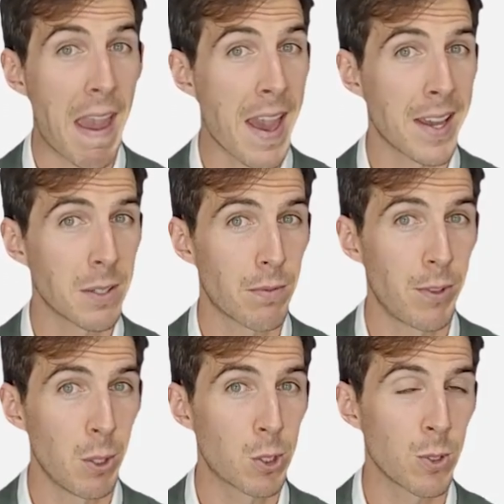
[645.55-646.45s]
and
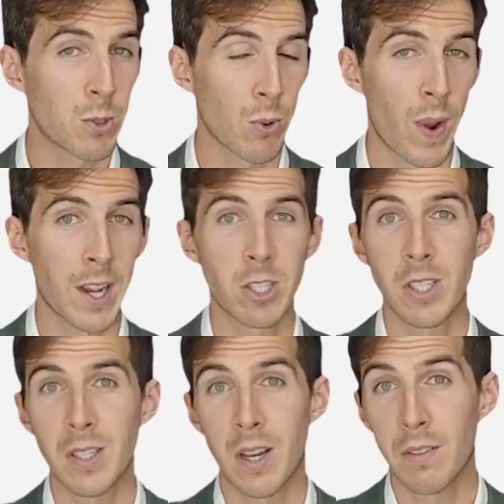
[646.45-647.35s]
future
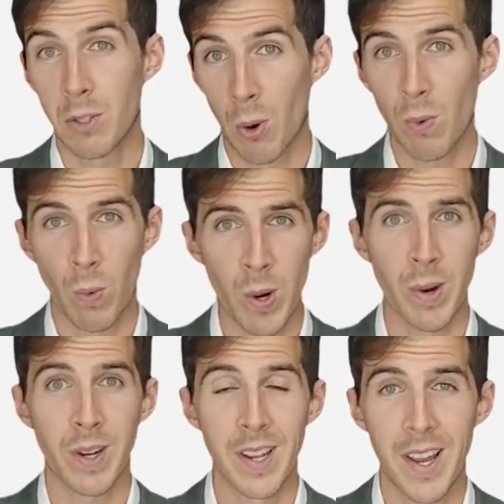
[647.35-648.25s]
direction of your
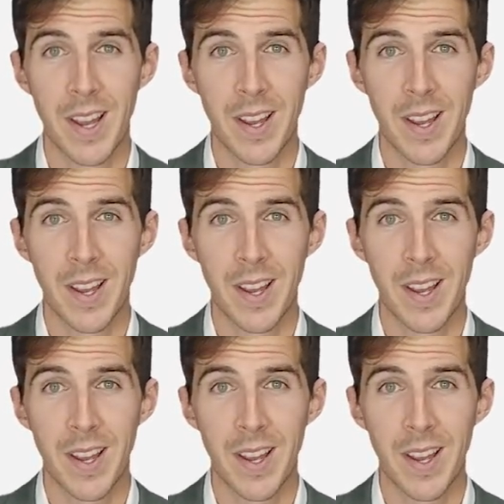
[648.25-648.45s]
work.